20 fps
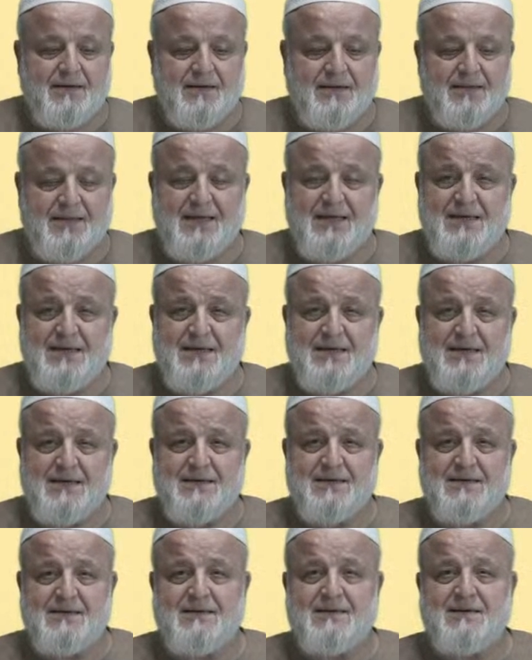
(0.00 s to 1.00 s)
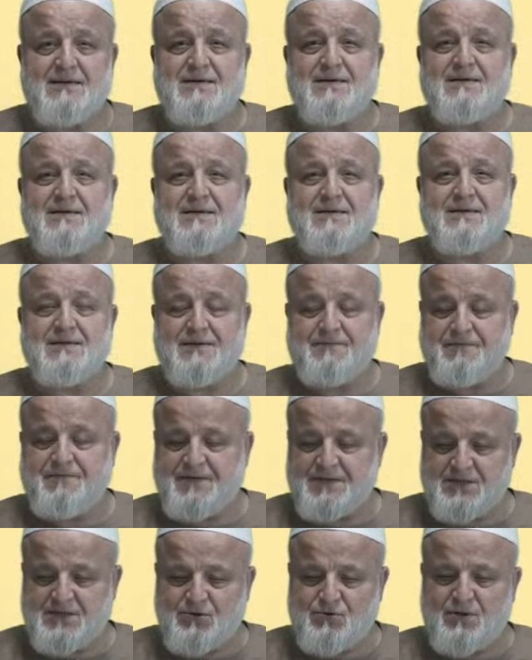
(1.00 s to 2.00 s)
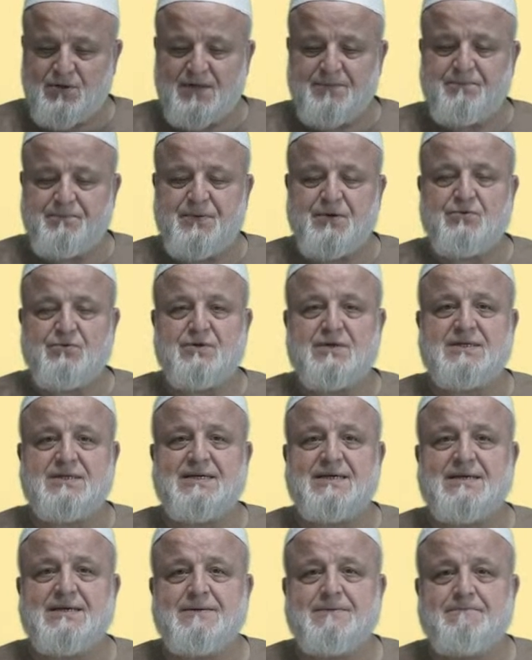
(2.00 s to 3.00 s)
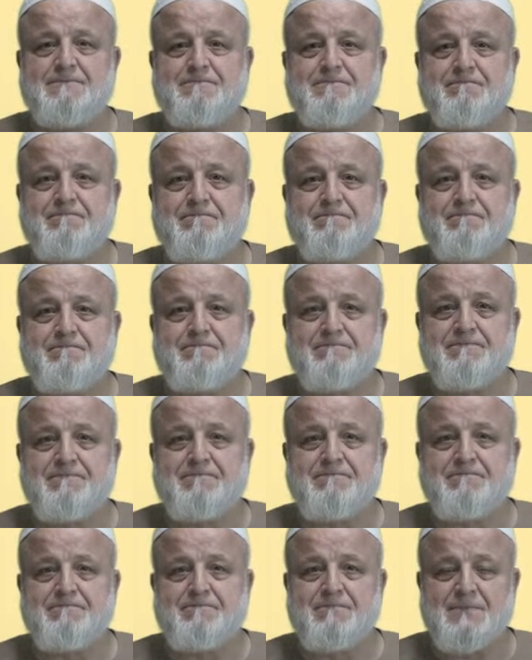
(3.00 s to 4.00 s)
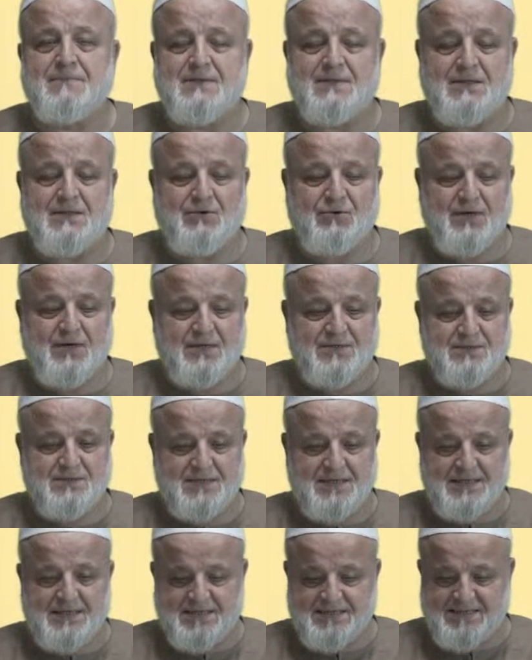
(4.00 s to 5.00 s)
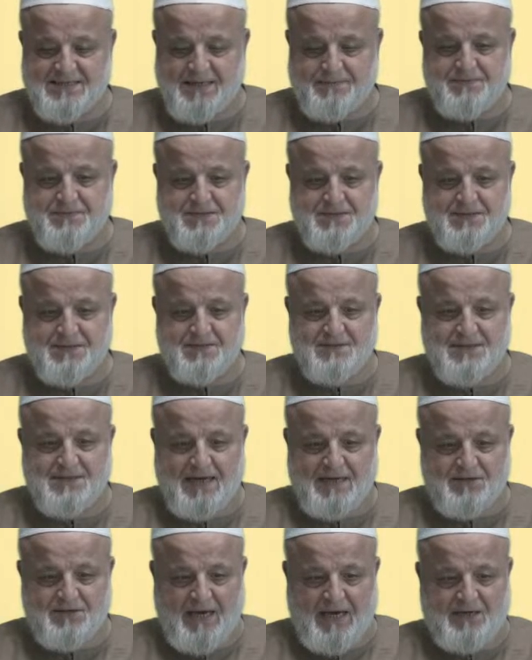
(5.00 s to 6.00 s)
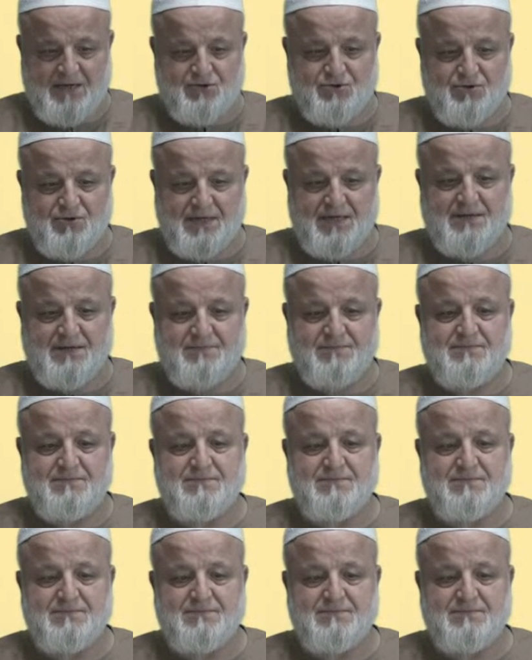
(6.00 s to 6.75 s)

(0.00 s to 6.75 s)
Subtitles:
The physical impurity, you can see the substance that actually